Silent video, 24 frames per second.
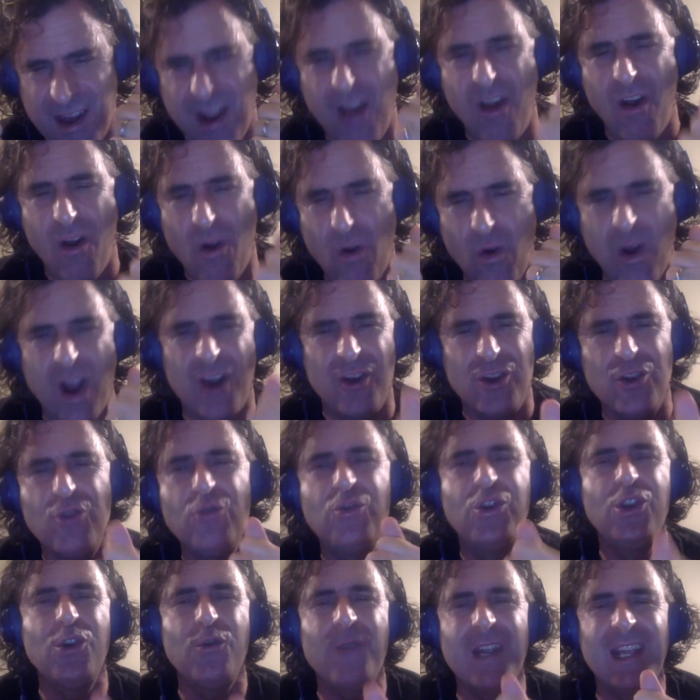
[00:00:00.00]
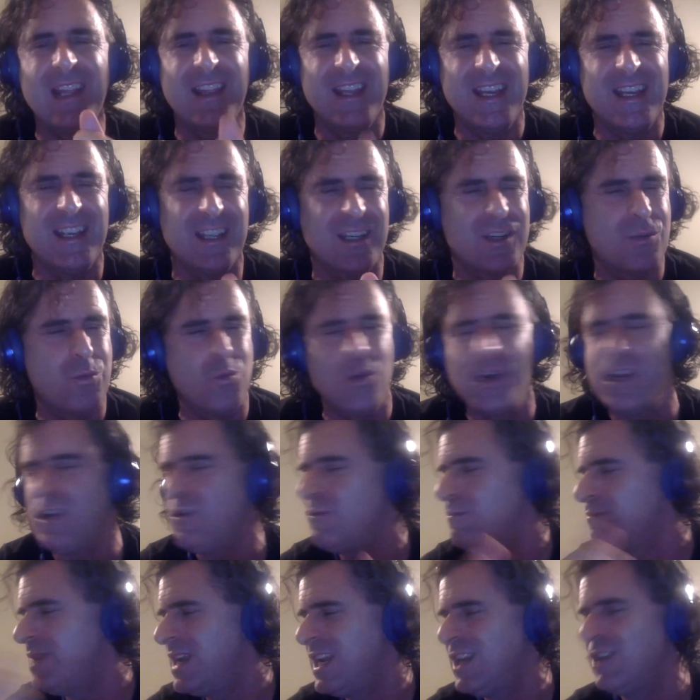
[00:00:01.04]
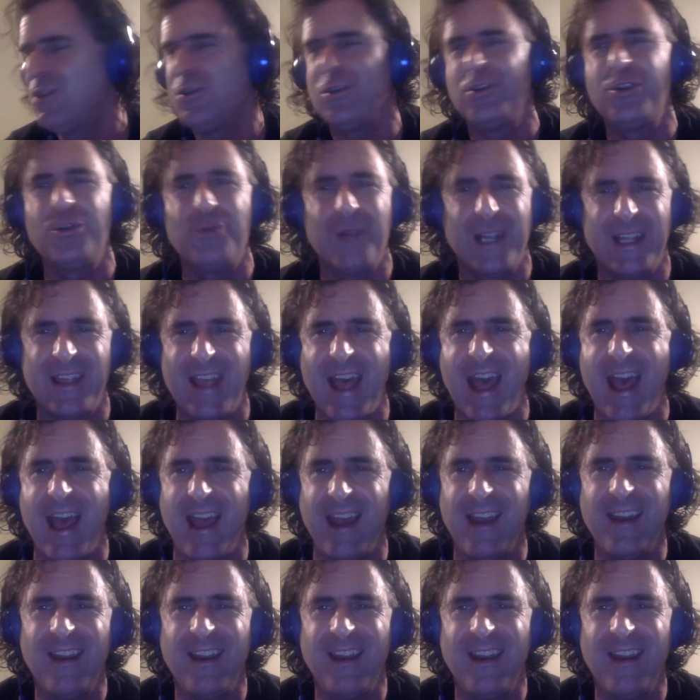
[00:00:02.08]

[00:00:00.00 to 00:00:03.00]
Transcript: no, are you doing this? What do you mean you're doing that?